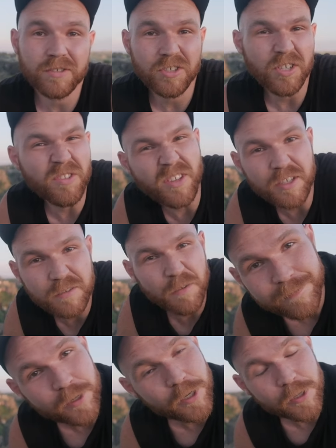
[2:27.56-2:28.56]
shoot this
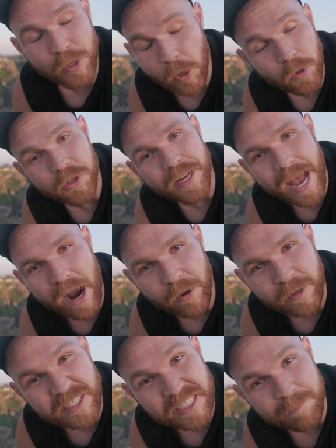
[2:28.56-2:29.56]
for the golden hour,
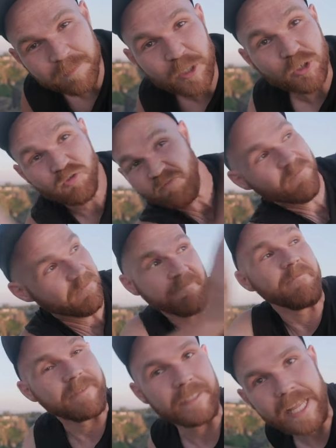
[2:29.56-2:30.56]
except there's
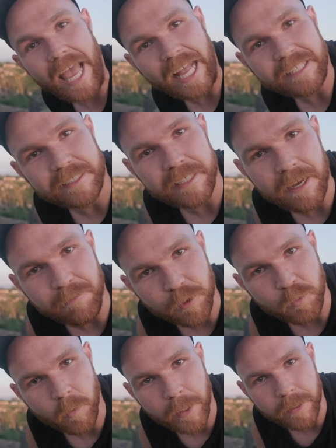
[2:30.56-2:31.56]
gnats
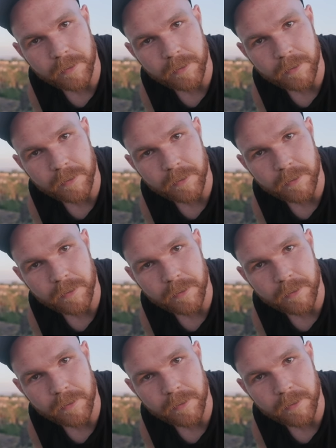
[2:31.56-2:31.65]
everywhere